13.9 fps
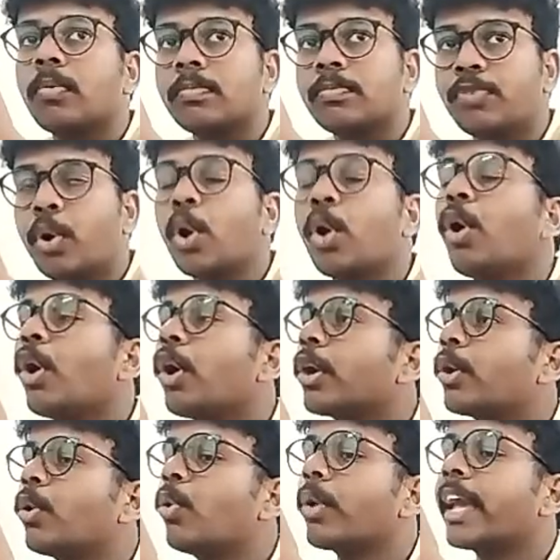follow or
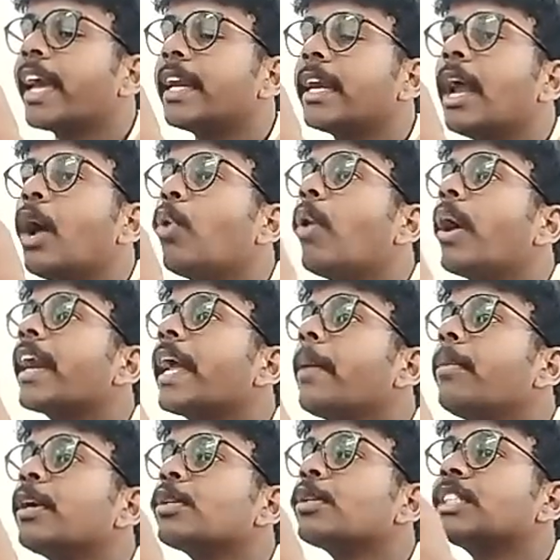who are
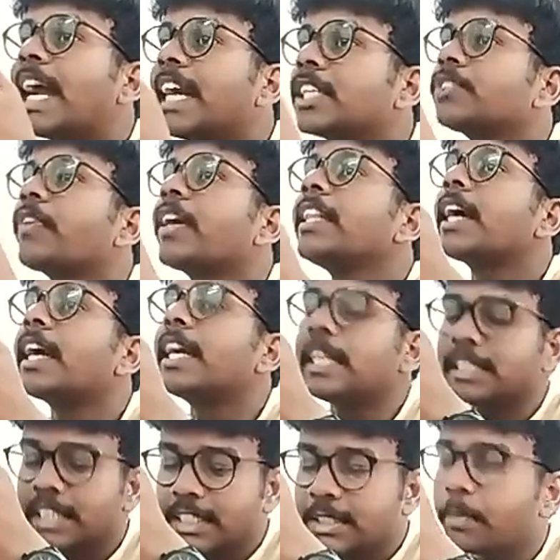able to satisfy the
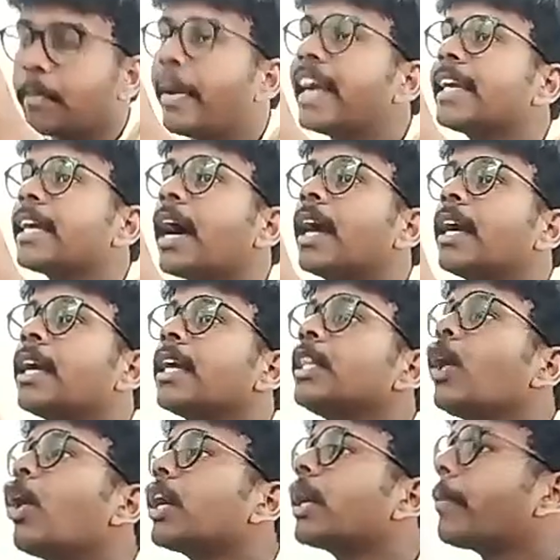conditions met under the
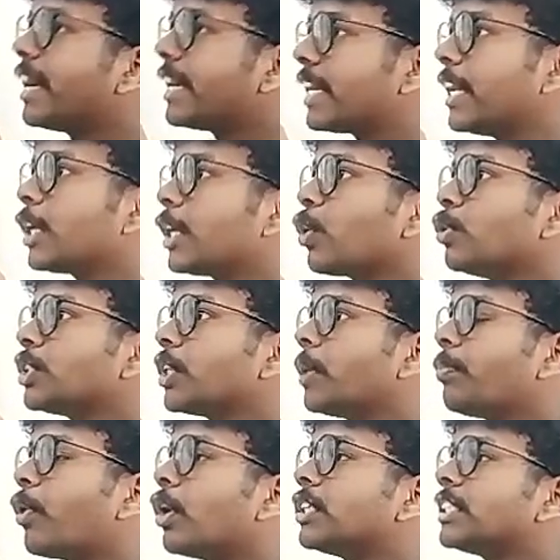automatic inclusion
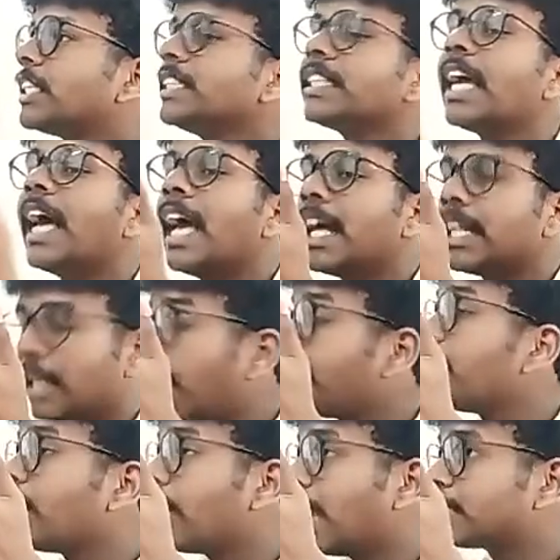policies.
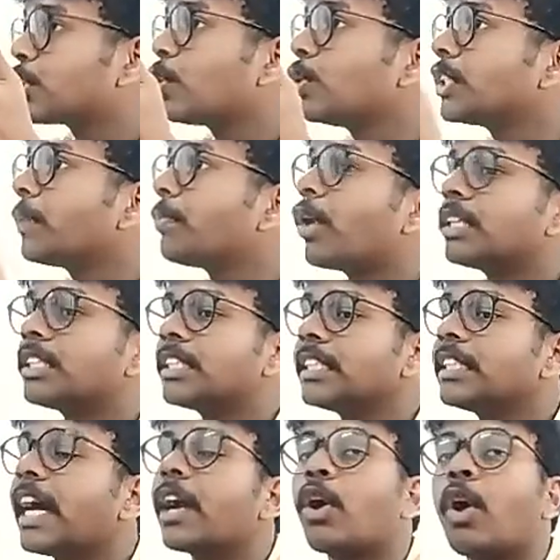Exclusion policies, they
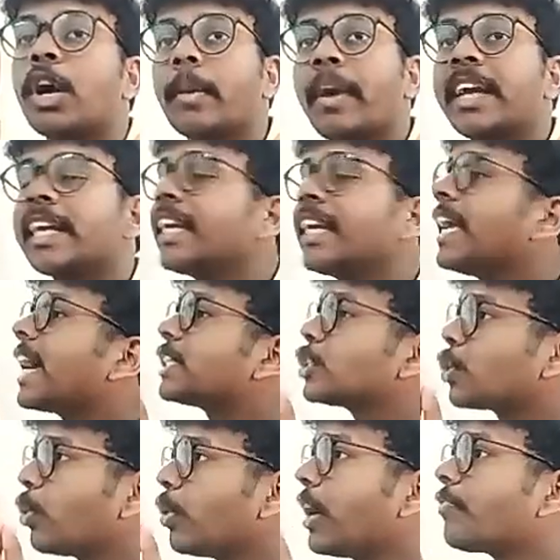are automatically
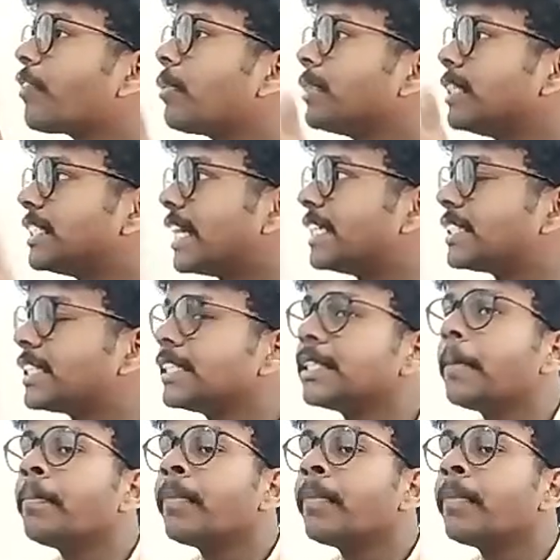excluded from the census.